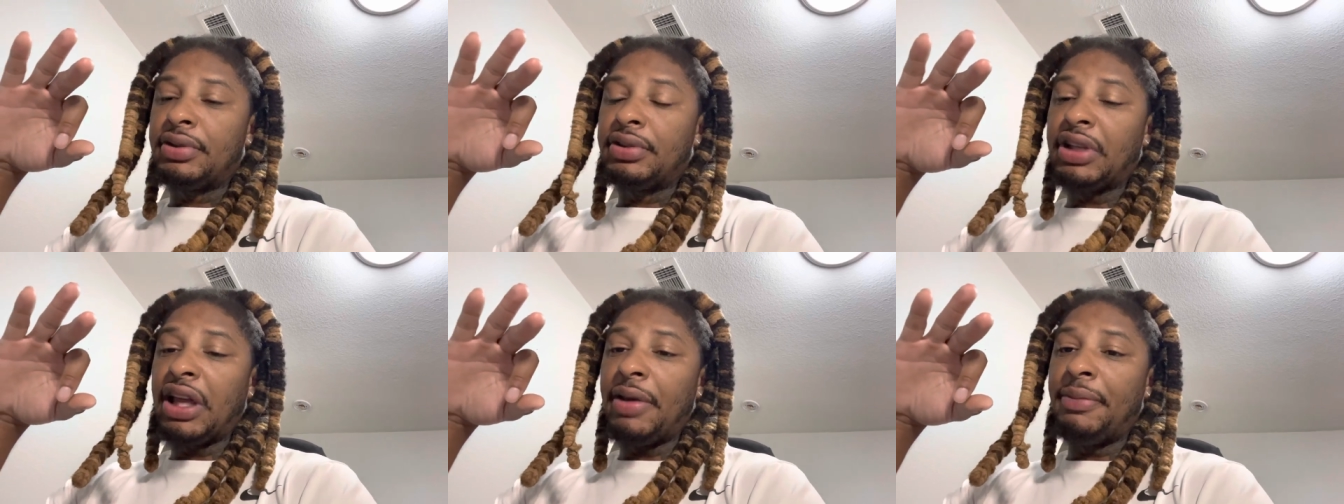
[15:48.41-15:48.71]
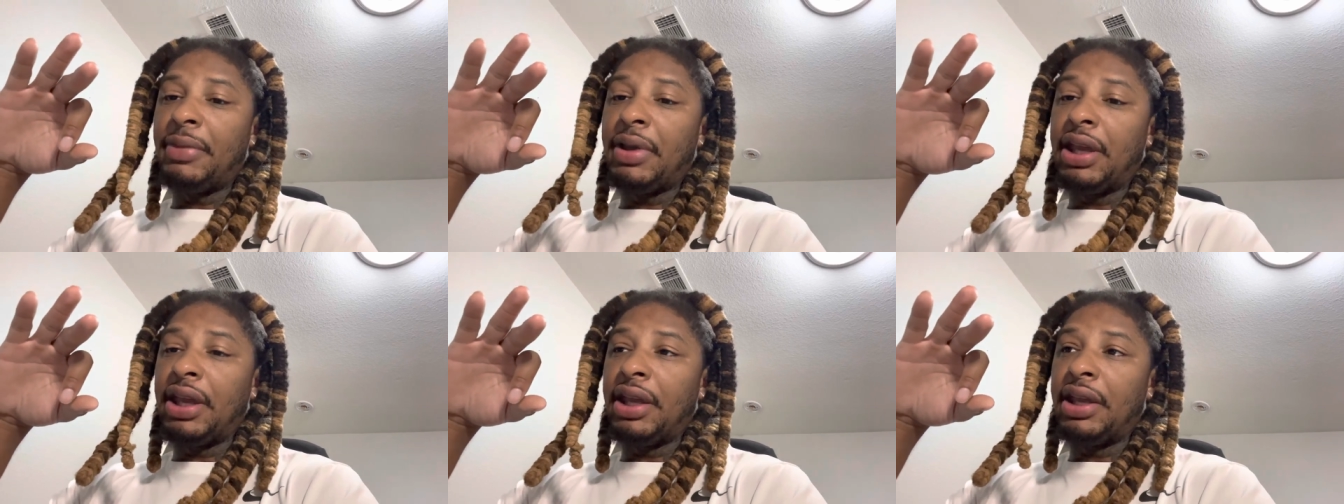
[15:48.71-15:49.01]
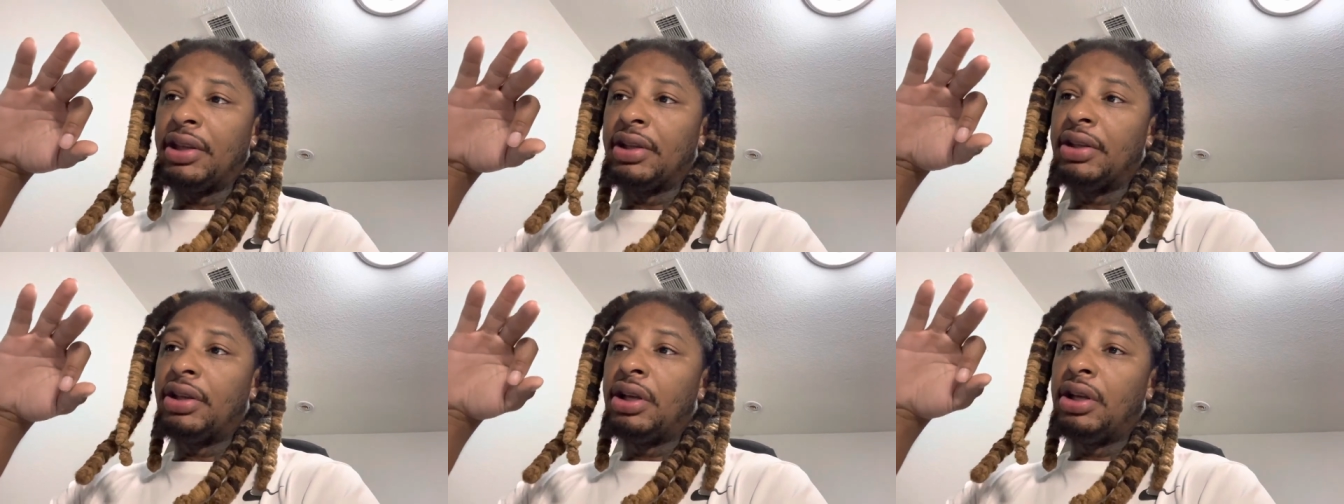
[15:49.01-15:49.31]
That
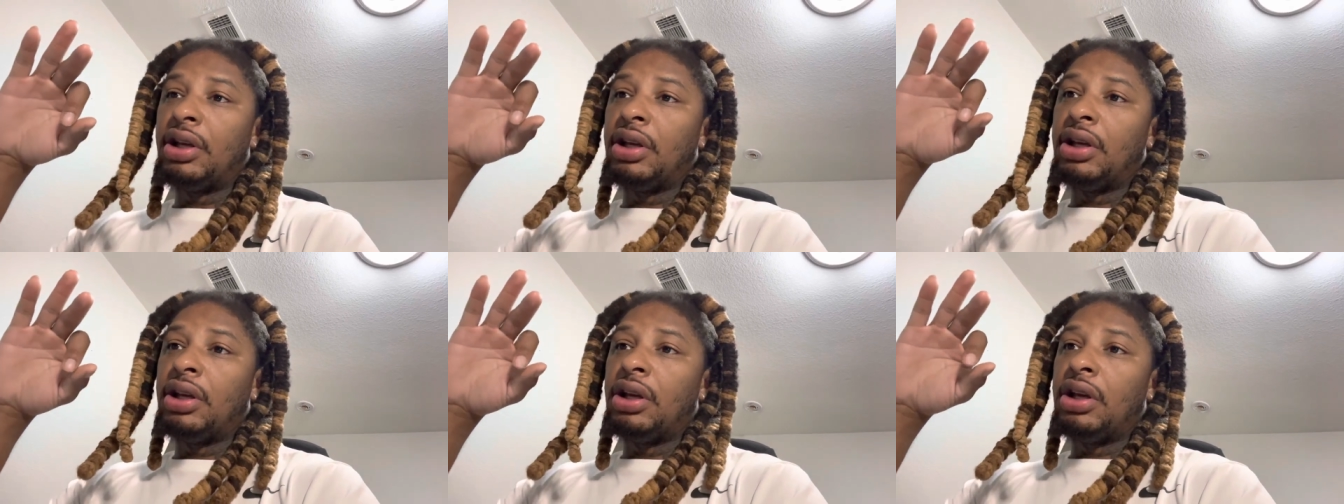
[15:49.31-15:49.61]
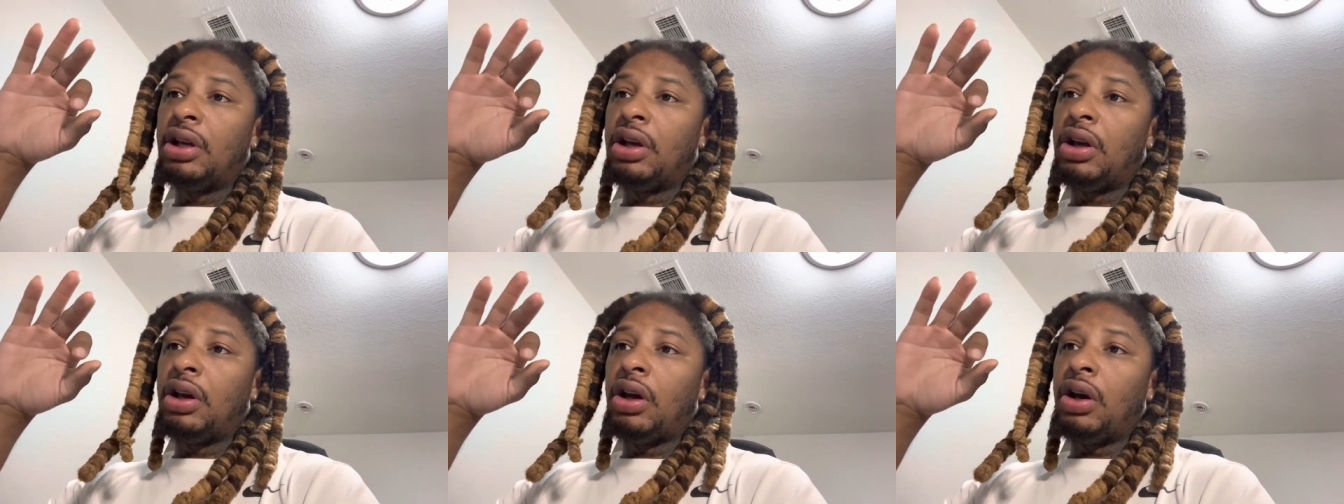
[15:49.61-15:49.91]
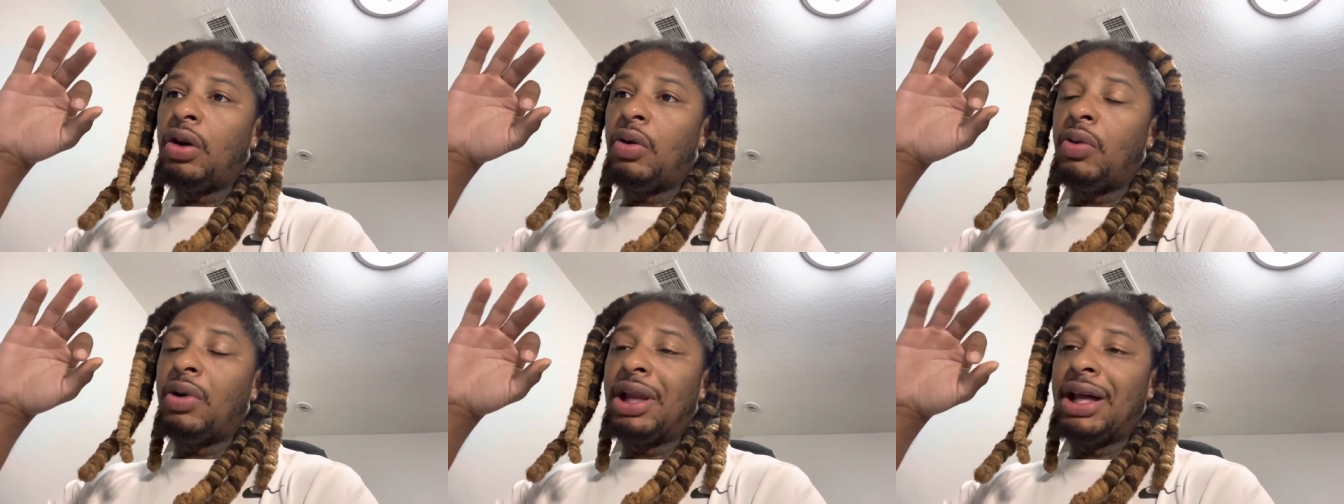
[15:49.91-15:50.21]
means
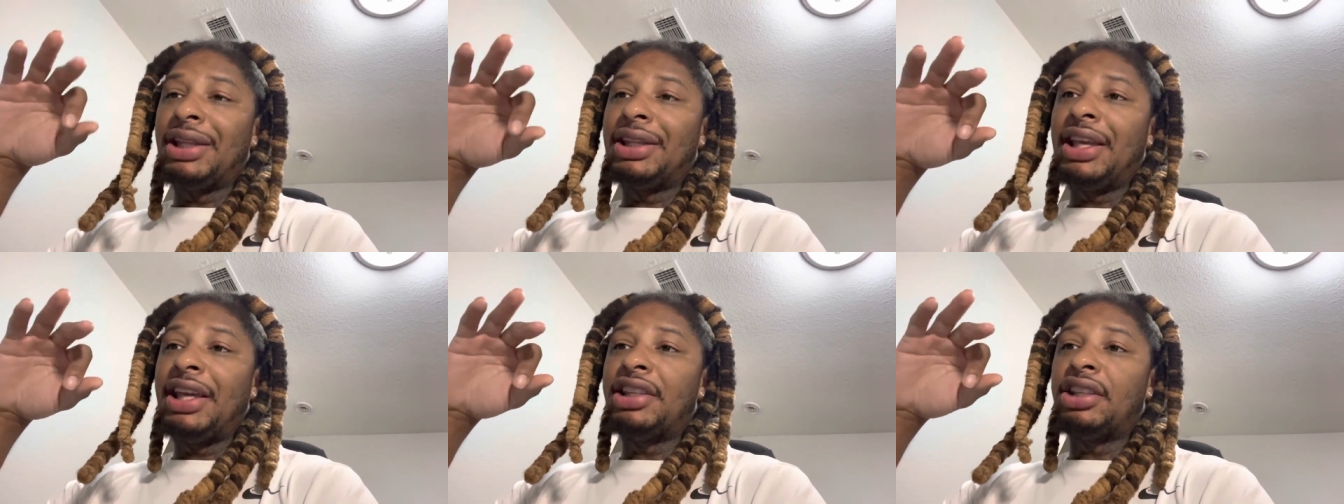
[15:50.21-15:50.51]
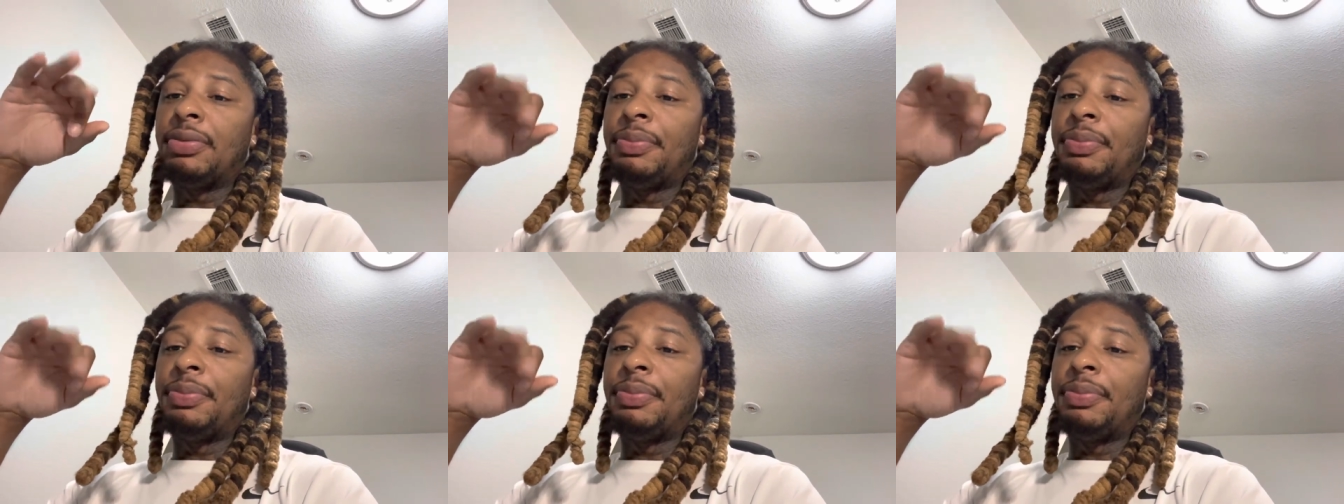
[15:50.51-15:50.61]
when I need